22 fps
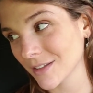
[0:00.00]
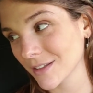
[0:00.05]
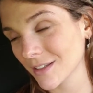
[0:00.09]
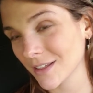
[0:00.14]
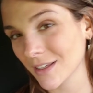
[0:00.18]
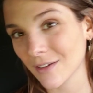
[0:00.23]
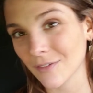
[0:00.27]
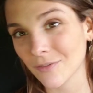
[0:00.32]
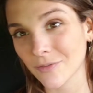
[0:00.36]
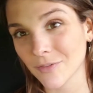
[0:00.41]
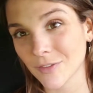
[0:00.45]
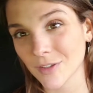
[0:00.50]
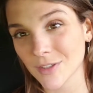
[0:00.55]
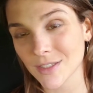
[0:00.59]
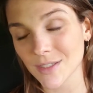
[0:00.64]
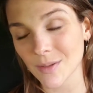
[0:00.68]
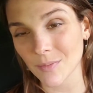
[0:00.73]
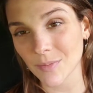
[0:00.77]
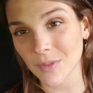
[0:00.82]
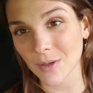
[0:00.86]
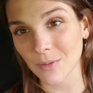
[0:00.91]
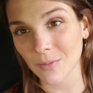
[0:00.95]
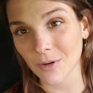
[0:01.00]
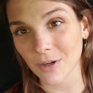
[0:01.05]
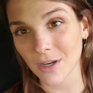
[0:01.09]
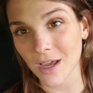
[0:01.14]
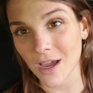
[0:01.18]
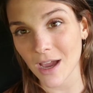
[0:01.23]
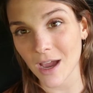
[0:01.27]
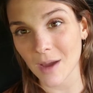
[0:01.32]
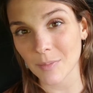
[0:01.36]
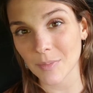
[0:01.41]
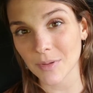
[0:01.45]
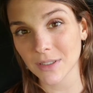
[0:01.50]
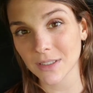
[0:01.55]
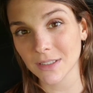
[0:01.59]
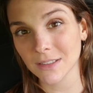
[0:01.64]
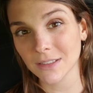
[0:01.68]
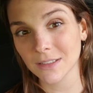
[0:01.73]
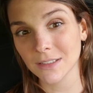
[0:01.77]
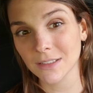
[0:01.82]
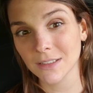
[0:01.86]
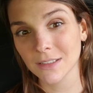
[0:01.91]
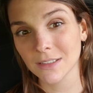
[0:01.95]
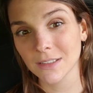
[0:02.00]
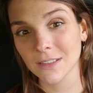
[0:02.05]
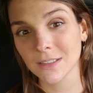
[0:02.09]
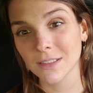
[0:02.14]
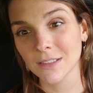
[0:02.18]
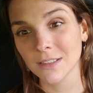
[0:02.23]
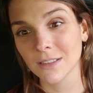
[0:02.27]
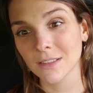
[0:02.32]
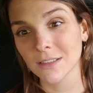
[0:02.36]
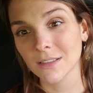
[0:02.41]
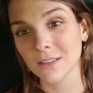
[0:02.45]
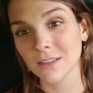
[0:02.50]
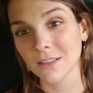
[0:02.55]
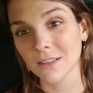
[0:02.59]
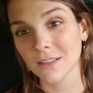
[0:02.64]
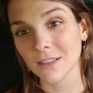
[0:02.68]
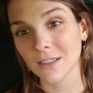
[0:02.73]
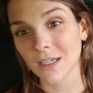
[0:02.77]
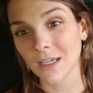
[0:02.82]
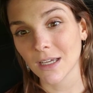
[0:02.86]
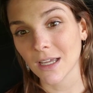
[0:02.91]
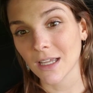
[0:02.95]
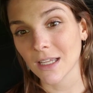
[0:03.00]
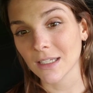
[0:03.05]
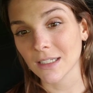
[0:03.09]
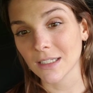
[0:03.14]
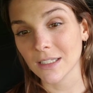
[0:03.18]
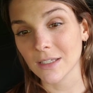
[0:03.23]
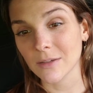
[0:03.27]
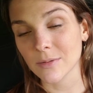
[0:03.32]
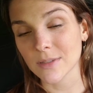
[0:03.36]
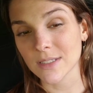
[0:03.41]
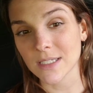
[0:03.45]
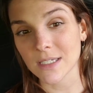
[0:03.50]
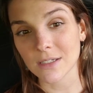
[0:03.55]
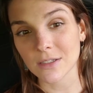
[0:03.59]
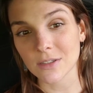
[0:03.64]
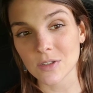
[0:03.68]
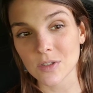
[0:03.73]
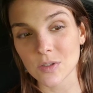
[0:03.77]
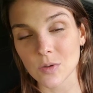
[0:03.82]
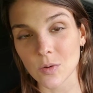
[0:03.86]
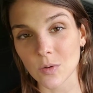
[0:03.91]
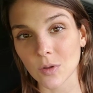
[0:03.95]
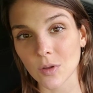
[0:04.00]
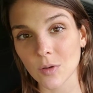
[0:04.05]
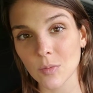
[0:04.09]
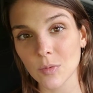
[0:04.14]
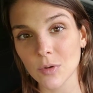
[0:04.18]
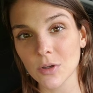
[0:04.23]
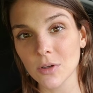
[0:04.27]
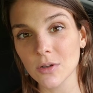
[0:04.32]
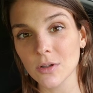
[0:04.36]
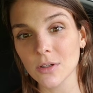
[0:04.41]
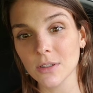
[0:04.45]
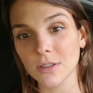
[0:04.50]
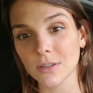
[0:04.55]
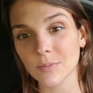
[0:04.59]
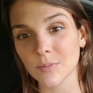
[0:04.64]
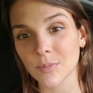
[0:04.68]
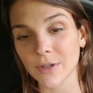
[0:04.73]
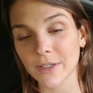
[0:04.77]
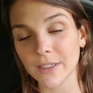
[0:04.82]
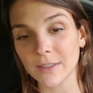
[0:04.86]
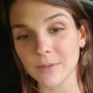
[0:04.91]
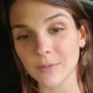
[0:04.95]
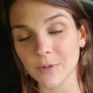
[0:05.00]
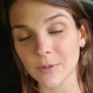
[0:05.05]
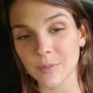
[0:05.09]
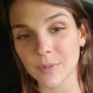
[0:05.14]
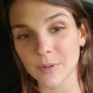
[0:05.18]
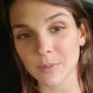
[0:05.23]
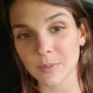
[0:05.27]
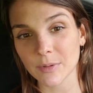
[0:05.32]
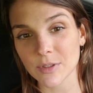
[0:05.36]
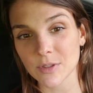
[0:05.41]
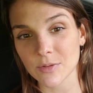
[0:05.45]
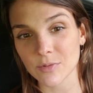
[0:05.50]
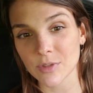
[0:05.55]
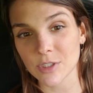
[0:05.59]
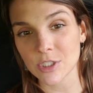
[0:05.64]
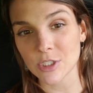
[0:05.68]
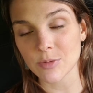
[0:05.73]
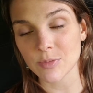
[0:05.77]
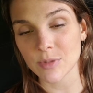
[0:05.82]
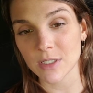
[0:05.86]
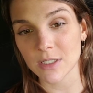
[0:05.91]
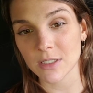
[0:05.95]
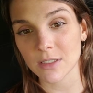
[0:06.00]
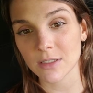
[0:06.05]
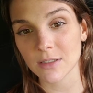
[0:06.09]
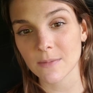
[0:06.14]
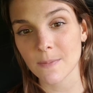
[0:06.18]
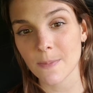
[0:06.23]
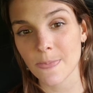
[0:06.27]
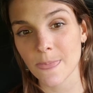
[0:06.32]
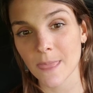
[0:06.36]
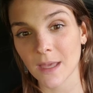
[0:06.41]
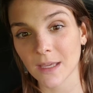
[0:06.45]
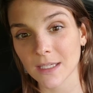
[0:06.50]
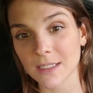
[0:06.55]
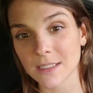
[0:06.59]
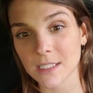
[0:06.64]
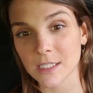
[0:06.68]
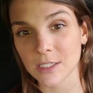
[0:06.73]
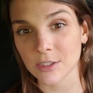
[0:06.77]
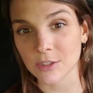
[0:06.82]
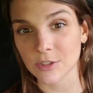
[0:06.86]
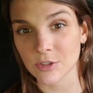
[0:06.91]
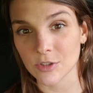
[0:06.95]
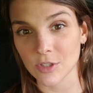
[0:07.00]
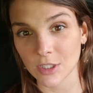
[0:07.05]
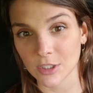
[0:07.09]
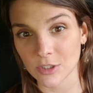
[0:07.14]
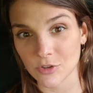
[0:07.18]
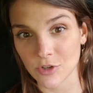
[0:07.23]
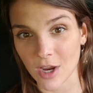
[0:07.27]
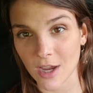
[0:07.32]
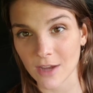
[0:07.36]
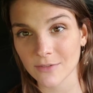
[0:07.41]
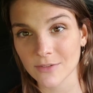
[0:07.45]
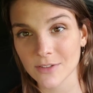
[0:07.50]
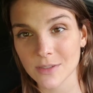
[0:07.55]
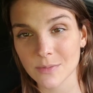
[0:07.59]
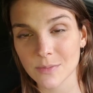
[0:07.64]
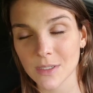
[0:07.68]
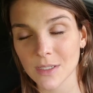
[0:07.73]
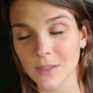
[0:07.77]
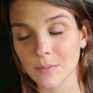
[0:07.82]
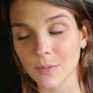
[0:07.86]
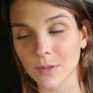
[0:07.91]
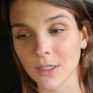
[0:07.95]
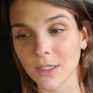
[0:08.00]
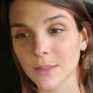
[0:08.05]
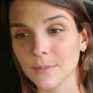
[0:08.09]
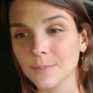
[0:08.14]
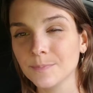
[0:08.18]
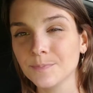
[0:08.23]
if something were to happen and he was inconsolable, Brandon wouldn't be able to reach me. I guess he could like drive to me, but